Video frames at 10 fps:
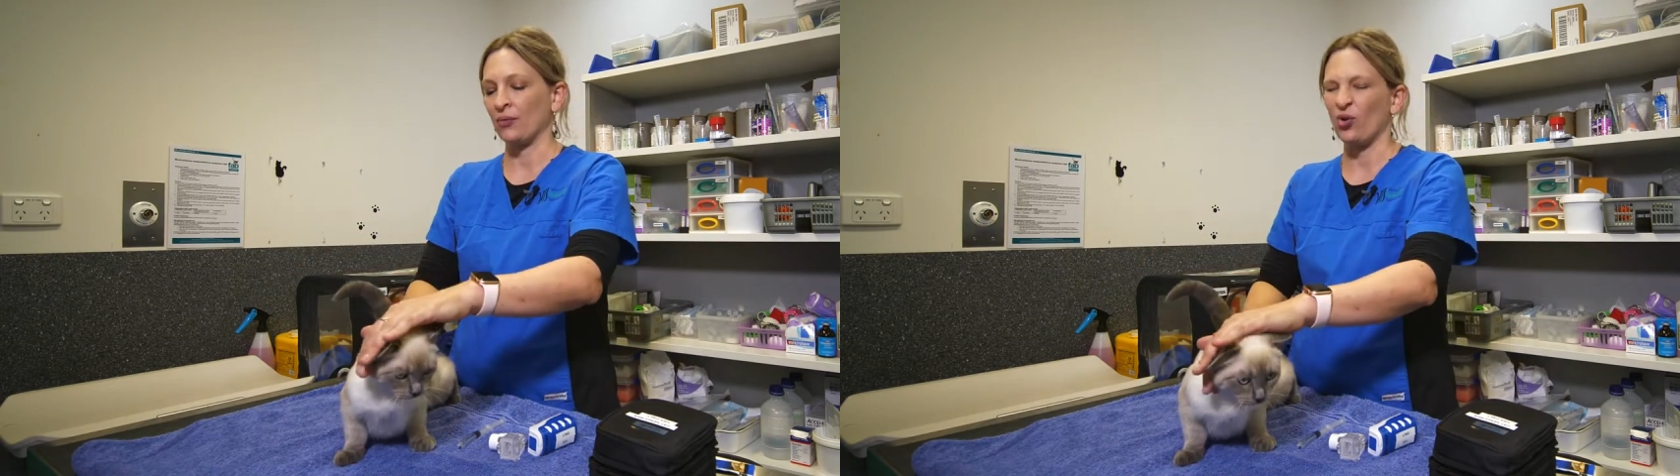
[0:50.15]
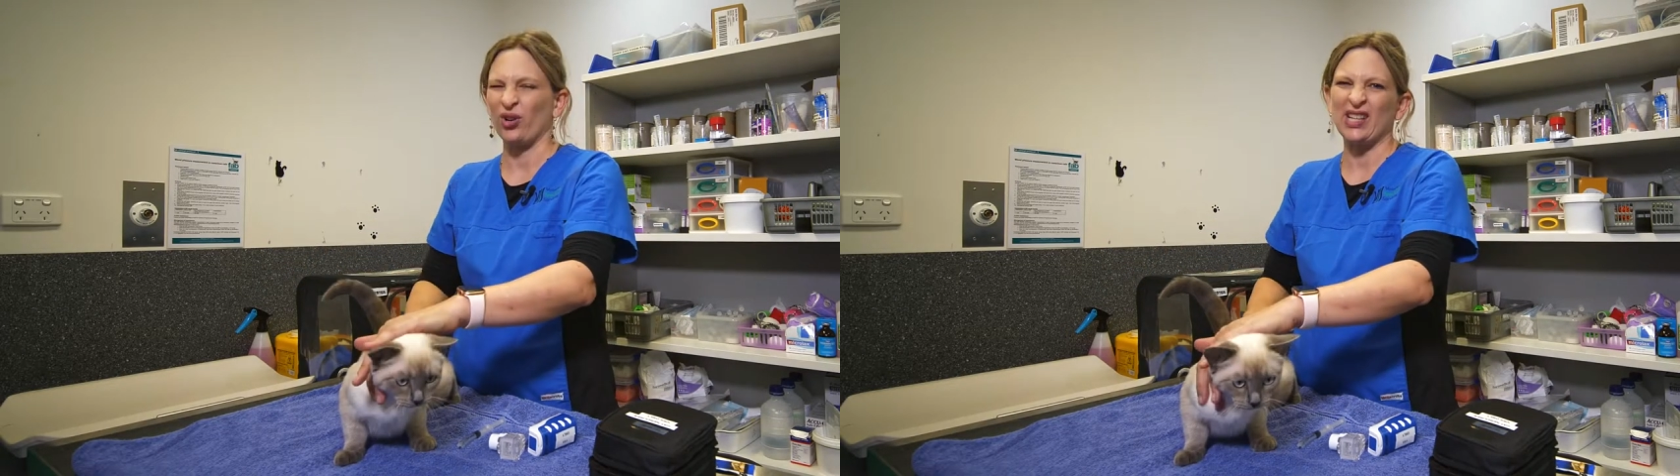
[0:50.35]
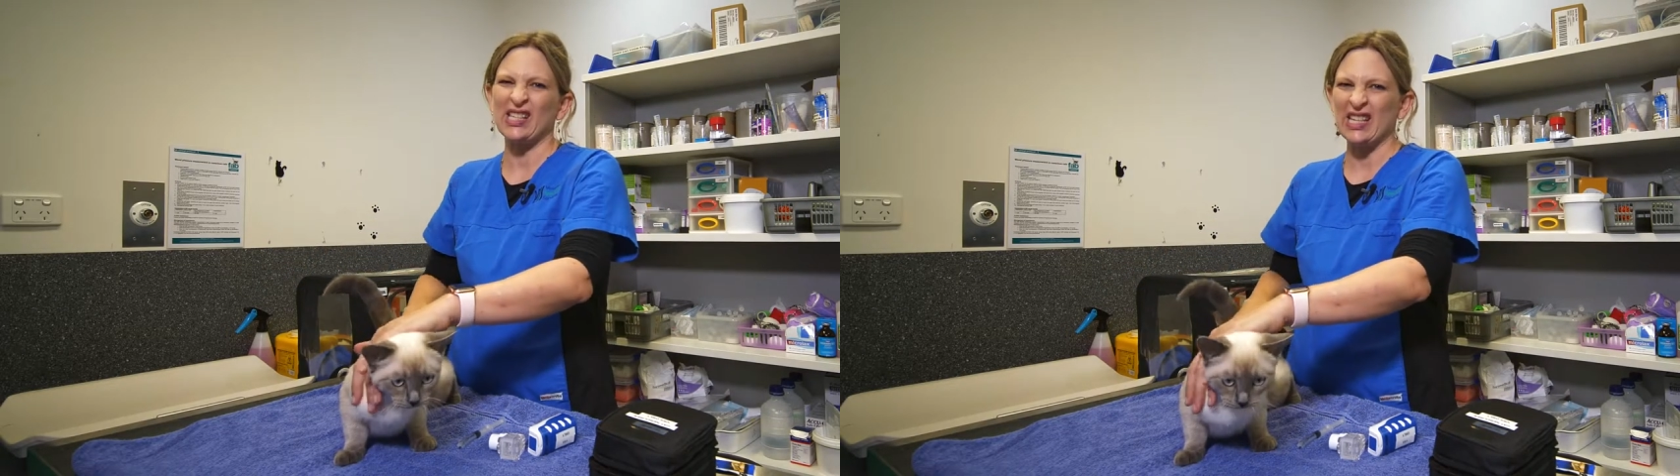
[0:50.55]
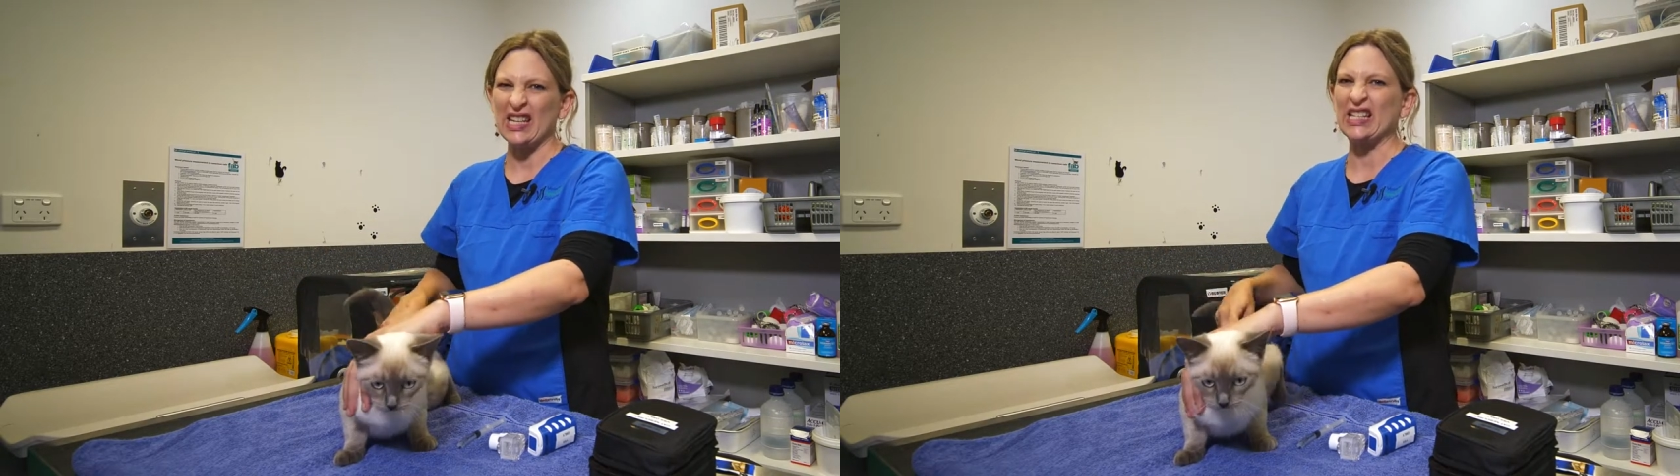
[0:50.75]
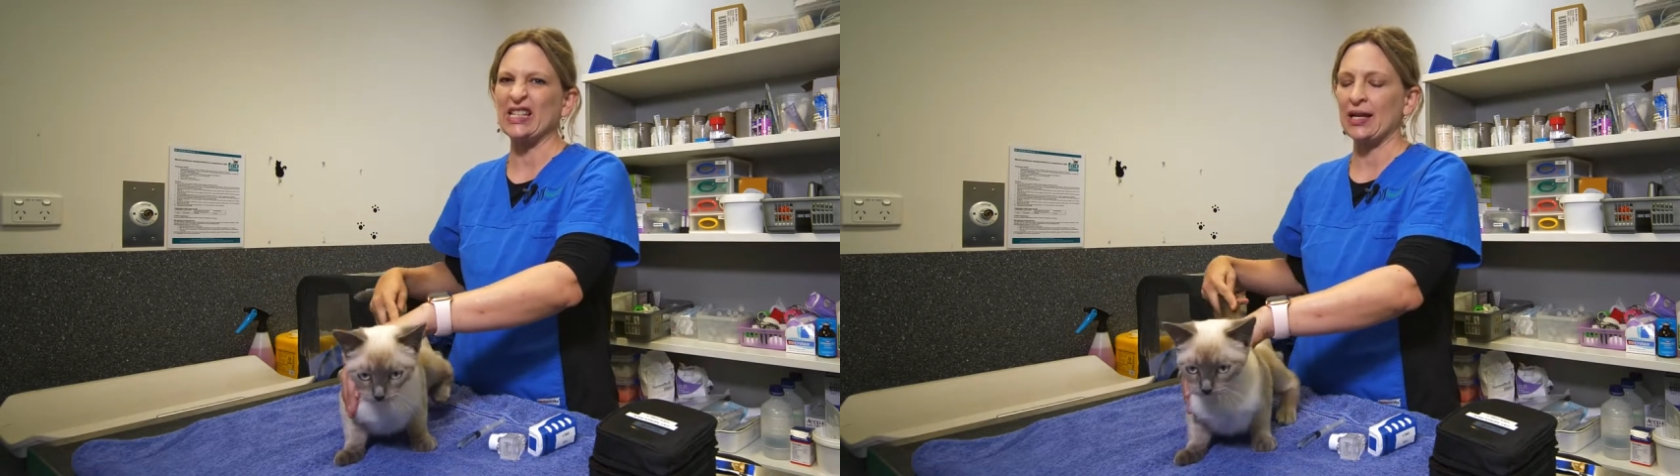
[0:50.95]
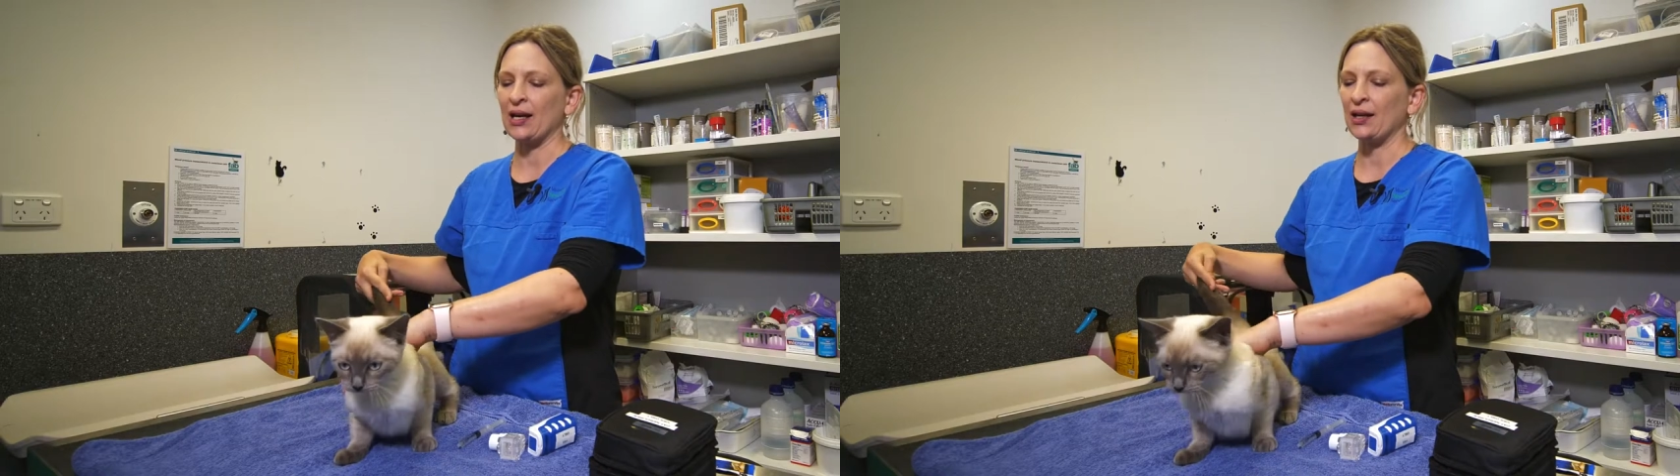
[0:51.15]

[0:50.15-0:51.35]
chronic sneezing.